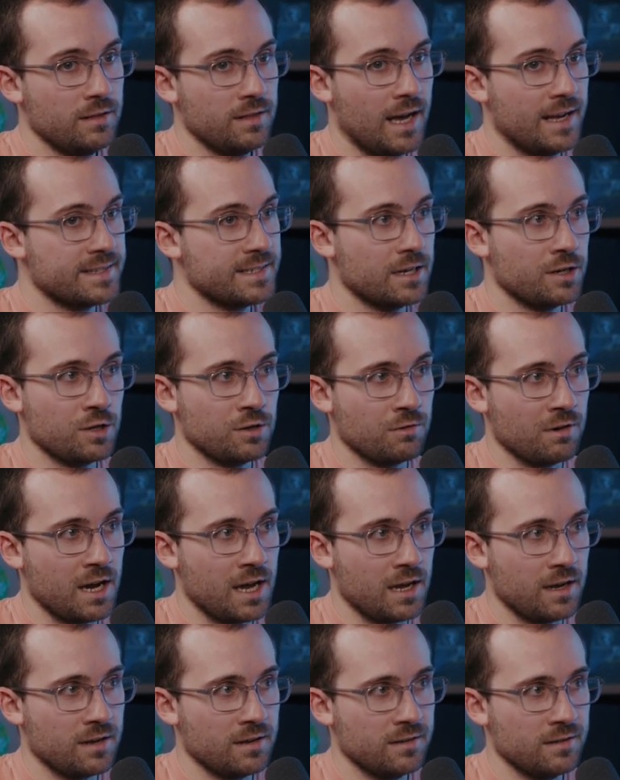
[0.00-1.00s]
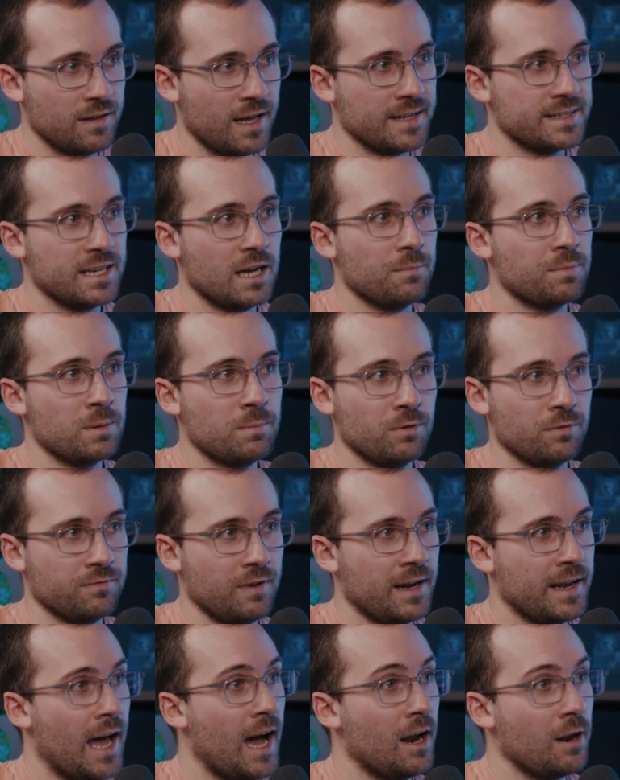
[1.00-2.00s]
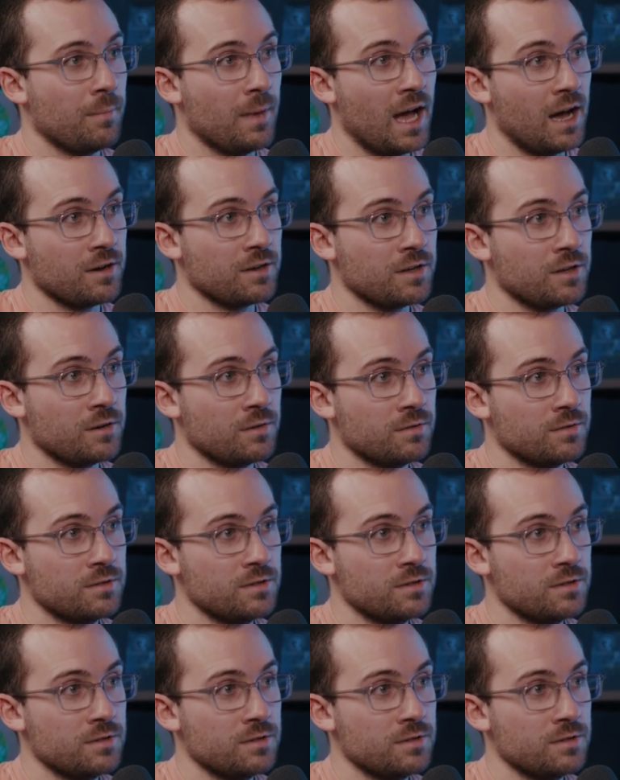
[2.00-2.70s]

that's how you rank. That's how people find out about you.